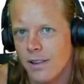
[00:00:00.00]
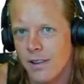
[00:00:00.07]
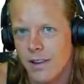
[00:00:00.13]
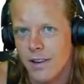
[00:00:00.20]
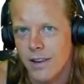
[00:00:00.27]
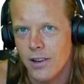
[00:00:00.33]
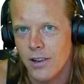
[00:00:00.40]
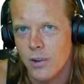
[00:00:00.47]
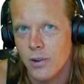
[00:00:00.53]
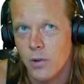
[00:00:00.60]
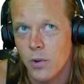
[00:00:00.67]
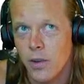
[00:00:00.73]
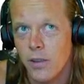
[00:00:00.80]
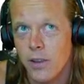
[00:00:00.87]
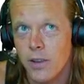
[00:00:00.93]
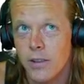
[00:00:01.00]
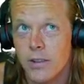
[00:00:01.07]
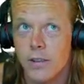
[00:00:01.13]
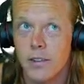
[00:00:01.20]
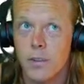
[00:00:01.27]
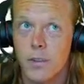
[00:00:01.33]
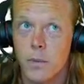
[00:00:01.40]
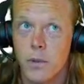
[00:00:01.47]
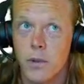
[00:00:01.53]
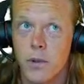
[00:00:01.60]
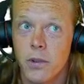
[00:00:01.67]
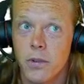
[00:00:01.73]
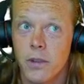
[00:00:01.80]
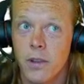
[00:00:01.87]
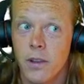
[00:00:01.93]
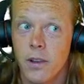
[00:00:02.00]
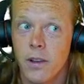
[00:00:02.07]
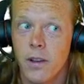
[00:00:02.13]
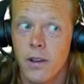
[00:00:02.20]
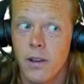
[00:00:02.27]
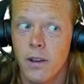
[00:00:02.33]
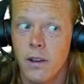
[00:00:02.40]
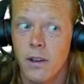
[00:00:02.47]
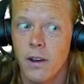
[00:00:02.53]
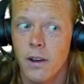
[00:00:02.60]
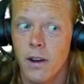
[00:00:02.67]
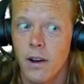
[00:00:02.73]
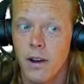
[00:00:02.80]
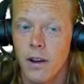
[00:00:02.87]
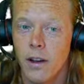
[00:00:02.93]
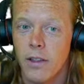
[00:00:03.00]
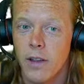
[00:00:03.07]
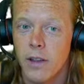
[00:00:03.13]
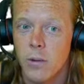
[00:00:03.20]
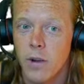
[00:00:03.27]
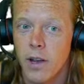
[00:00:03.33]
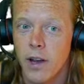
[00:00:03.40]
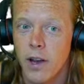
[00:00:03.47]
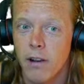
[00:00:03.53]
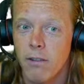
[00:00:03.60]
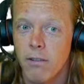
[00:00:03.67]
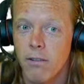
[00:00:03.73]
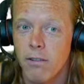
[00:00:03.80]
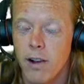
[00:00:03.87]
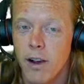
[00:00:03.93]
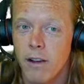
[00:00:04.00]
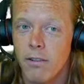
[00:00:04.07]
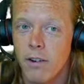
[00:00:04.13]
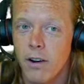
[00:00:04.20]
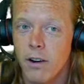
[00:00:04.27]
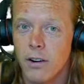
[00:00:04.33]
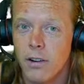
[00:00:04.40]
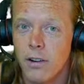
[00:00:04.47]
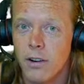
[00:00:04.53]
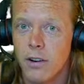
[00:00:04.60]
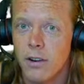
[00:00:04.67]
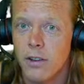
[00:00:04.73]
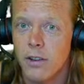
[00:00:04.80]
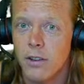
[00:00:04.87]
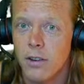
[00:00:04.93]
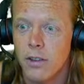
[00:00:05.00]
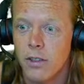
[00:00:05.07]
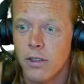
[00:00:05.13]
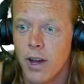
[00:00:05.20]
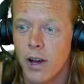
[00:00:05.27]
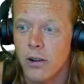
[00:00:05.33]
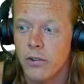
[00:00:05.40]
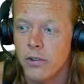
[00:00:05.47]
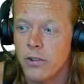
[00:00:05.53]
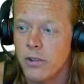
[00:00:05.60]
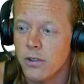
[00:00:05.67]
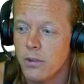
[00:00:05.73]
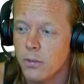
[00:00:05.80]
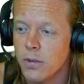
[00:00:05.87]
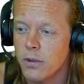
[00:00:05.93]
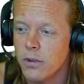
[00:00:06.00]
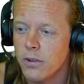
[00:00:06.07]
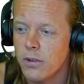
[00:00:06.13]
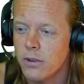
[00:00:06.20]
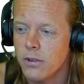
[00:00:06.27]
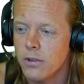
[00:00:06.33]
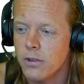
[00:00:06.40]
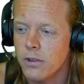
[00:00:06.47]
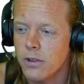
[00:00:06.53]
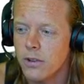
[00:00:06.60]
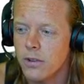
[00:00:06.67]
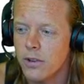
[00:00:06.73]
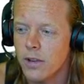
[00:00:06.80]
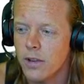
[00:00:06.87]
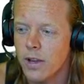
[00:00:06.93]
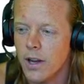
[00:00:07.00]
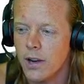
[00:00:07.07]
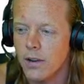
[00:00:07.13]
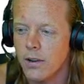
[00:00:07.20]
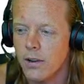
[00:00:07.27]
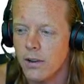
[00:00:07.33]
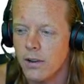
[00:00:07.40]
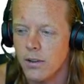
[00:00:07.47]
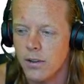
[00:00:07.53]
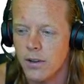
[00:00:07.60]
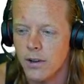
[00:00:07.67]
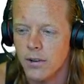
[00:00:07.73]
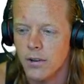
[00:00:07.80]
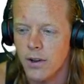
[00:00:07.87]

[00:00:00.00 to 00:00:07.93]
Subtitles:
don't know, 20,000 symbols. I think we have 500 to 1,000 computers in the cloud that